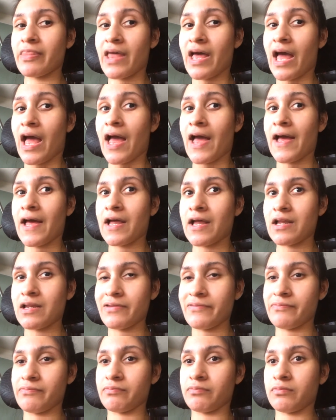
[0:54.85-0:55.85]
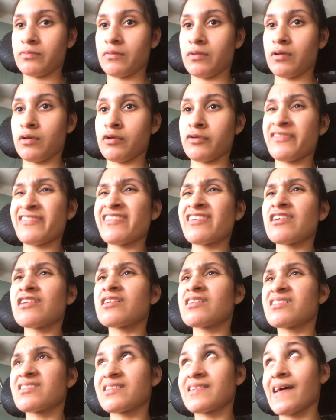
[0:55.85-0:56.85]
then
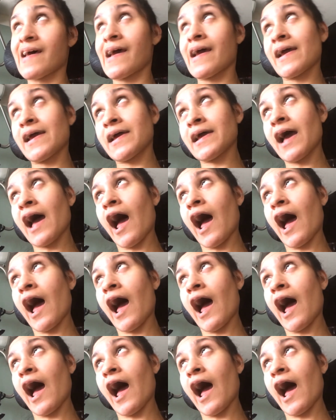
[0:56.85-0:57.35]
Tuesday,